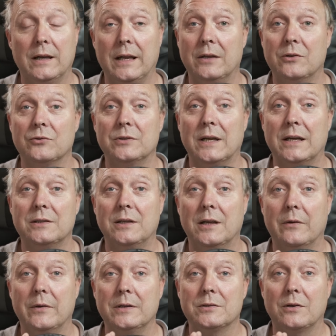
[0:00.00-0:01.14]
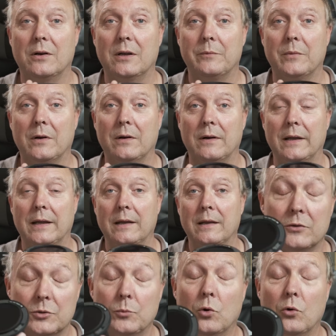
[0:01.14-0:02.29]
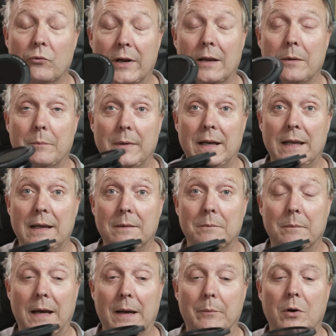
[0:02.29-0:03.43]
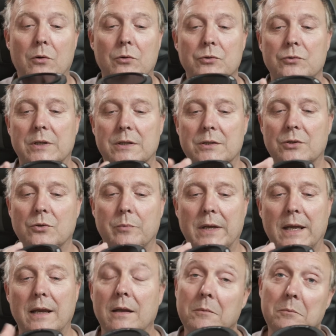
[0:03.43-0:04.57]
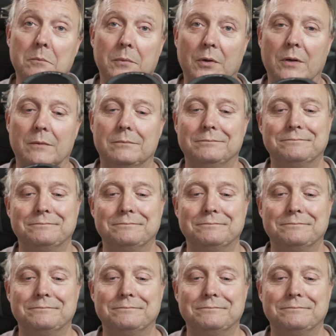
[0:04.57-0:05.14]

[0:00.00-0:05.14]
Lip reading: and it doesn't actually go inside my small rig mini matte box because it's too big, but